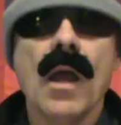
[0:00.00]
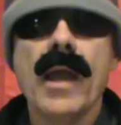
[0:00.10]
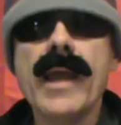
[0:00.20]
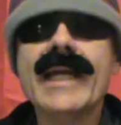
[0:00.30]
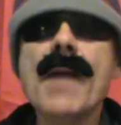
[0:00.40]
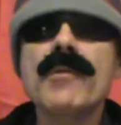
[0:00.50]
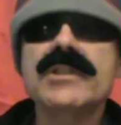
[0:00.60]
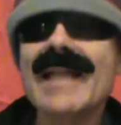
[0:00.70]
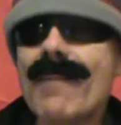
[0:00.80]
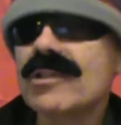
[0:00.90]
A couple
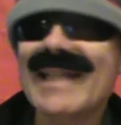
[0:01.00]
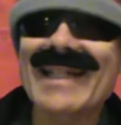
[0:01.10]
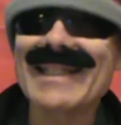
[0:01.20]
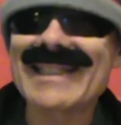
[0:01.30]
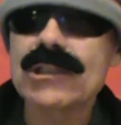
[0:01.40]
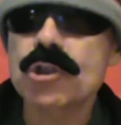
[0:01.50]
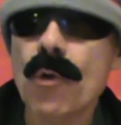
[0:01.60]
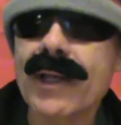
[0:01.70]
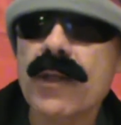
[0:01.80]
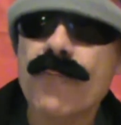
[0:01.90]
sample sentences
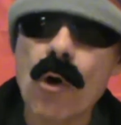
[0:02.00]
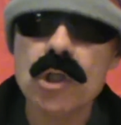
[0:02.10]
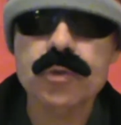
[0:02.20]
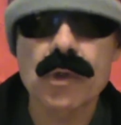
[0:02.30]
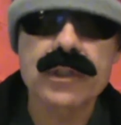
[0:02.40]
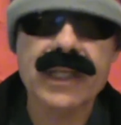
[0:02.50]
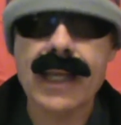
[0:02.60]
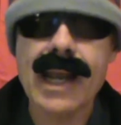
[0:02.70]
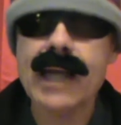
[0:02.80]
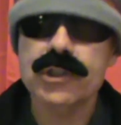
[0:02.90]
showing the focus words
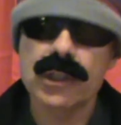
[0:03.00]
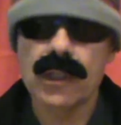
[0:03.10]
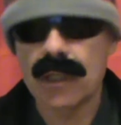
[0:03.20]
in action